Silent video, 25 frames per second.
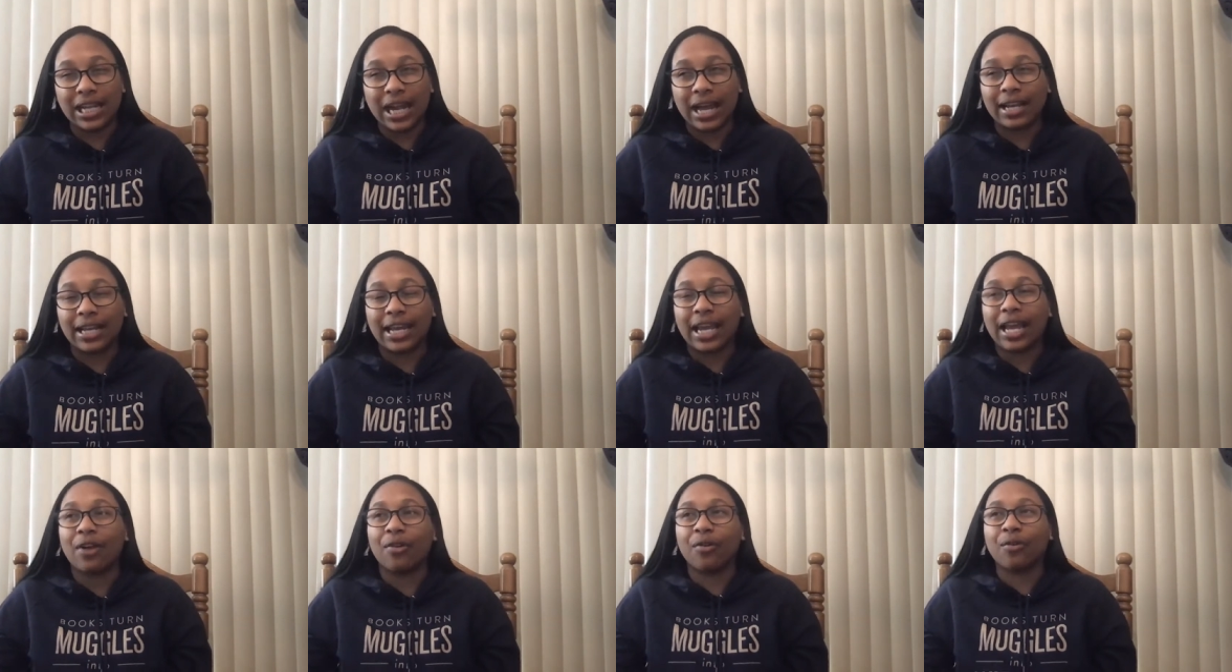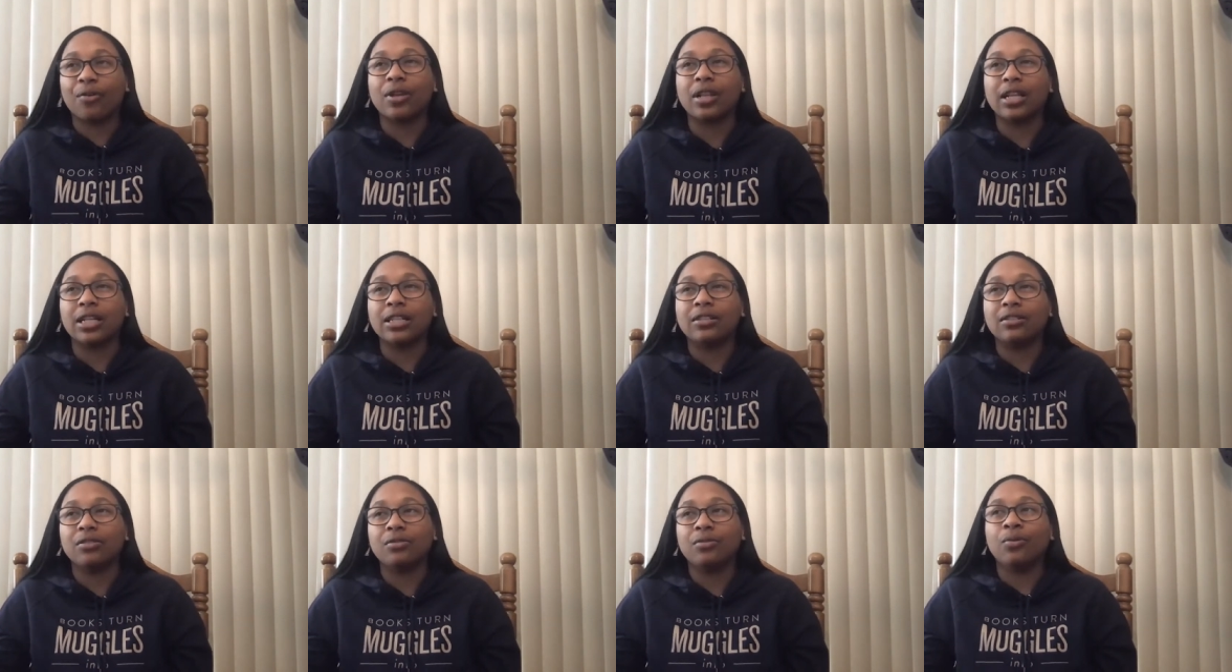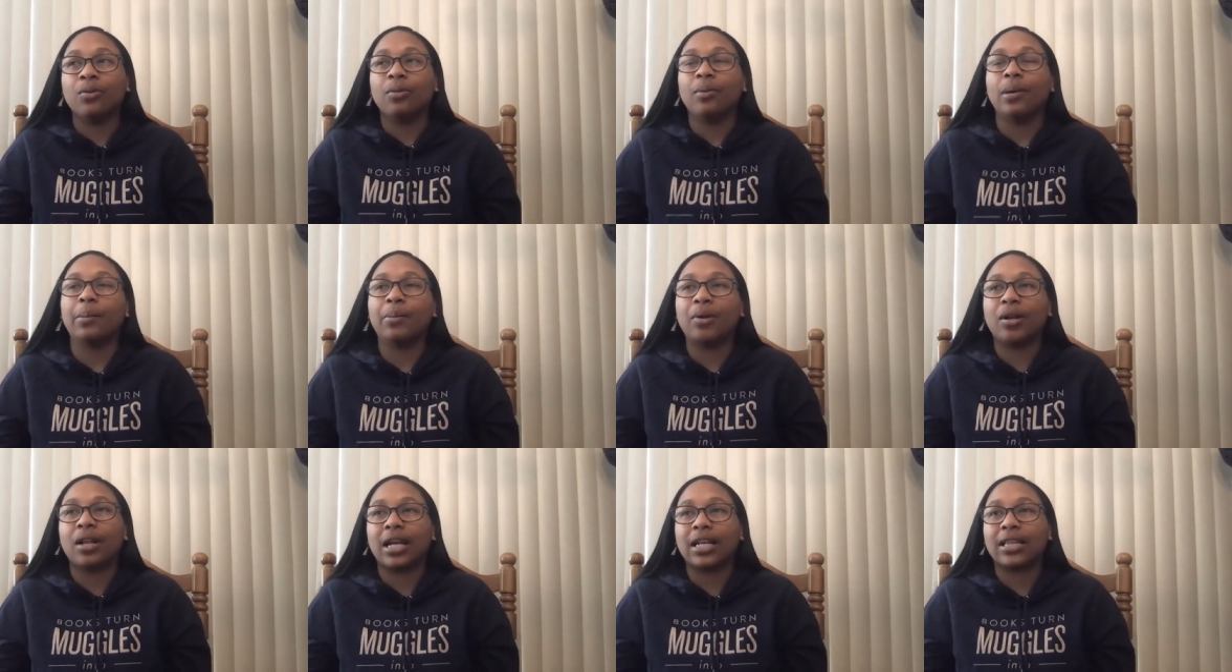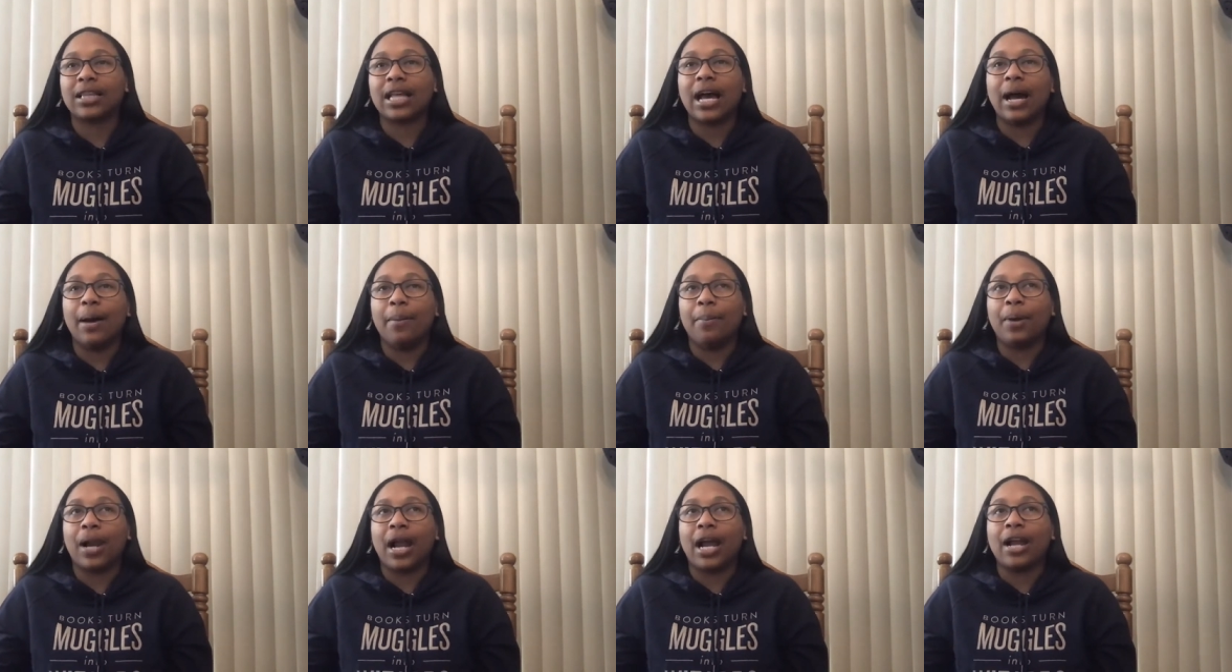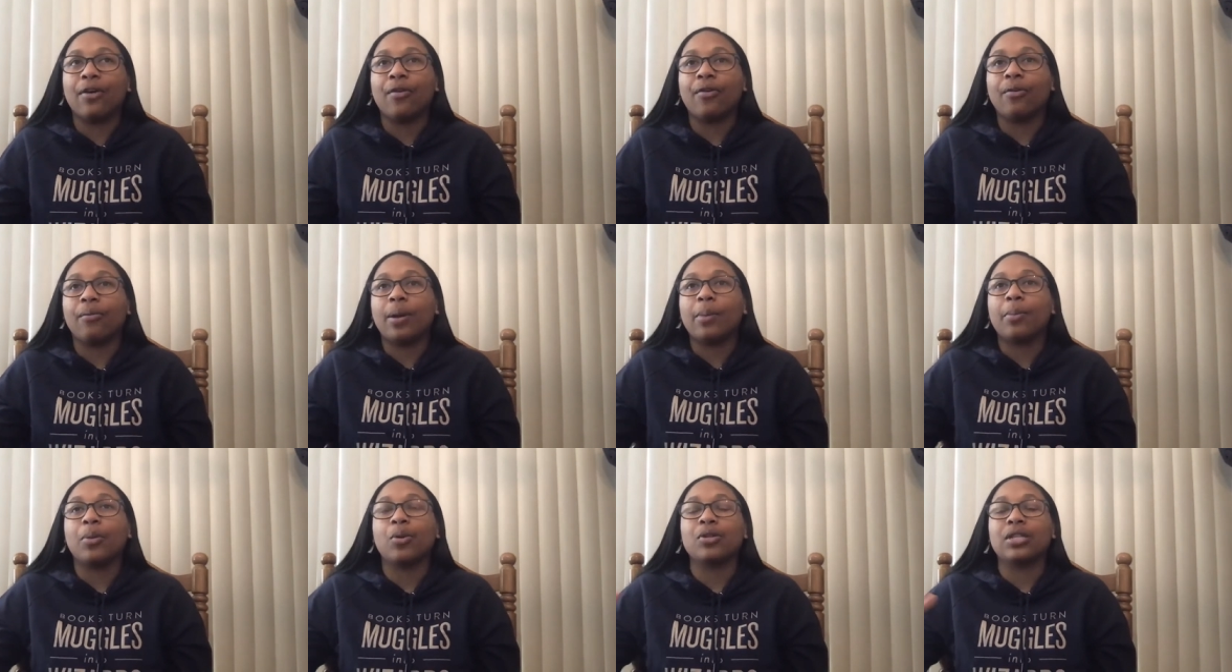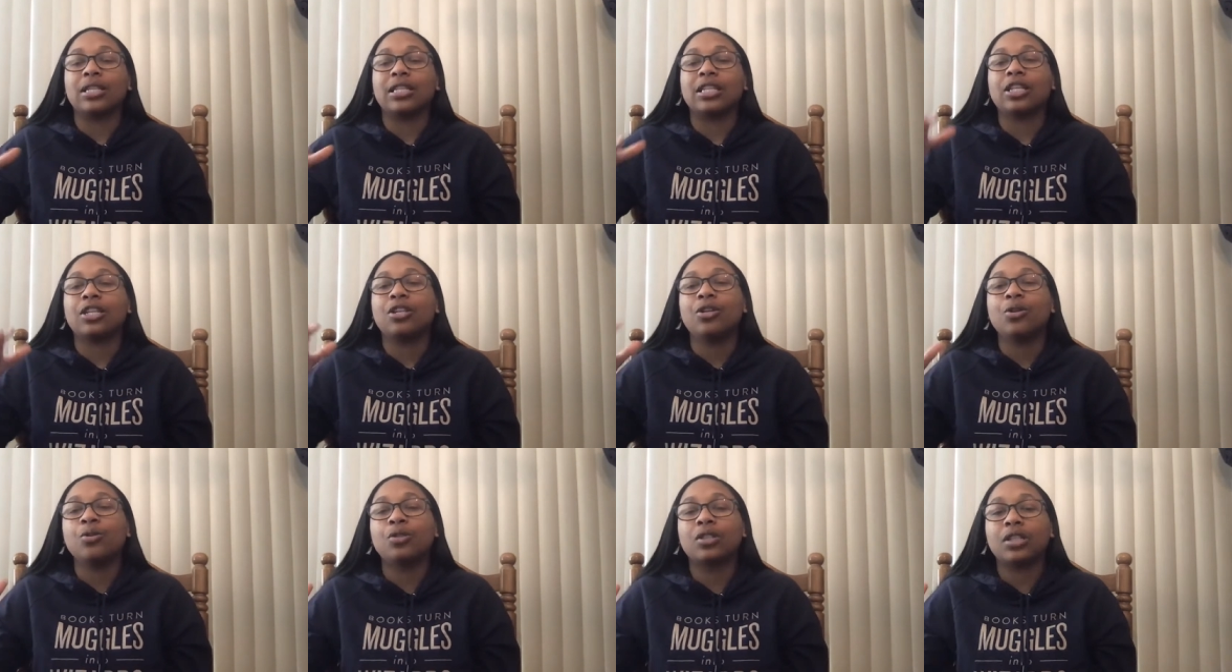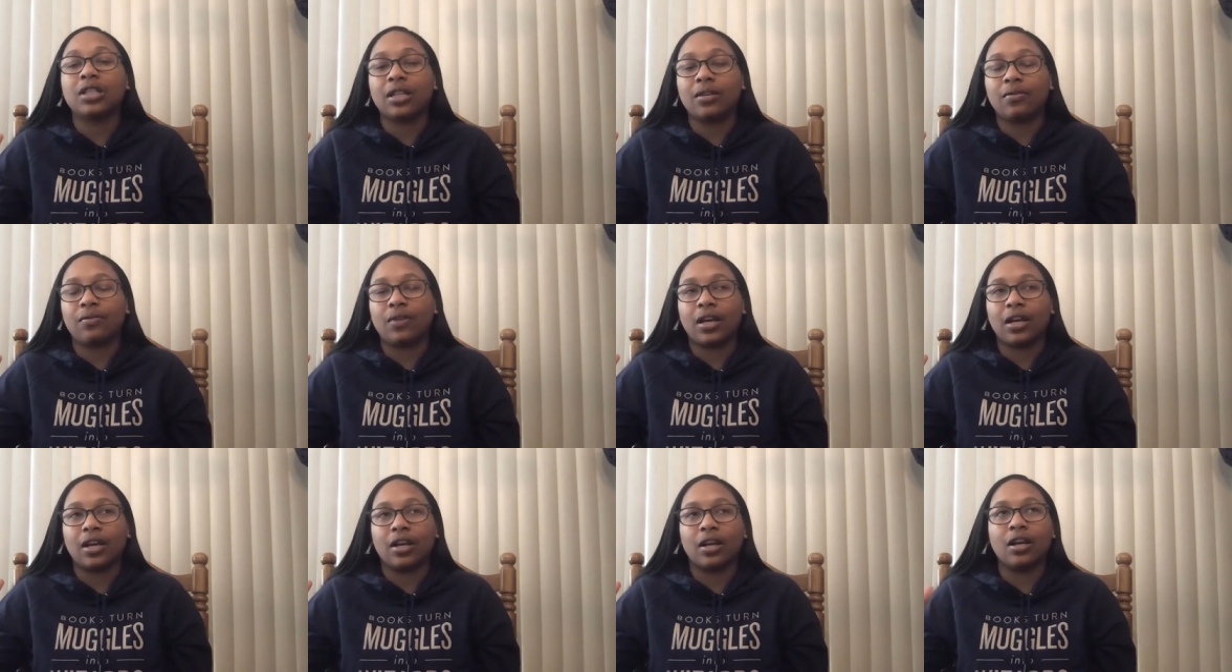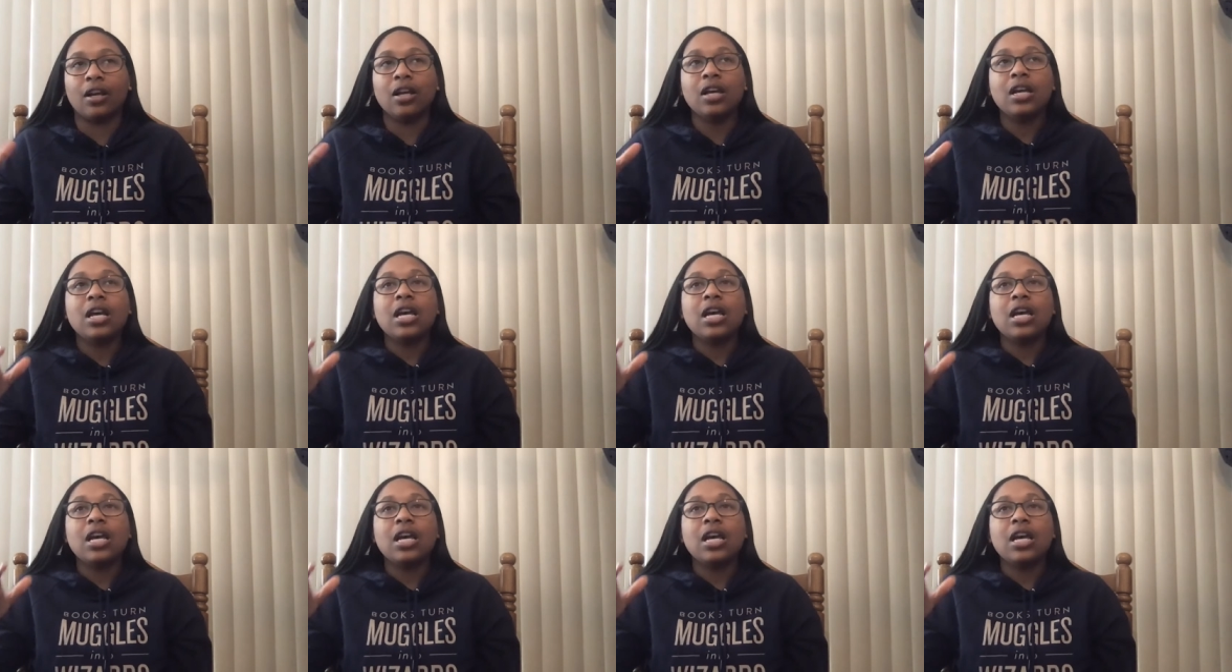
I can't really remember like that, but I remember it was this huge cliffhanger.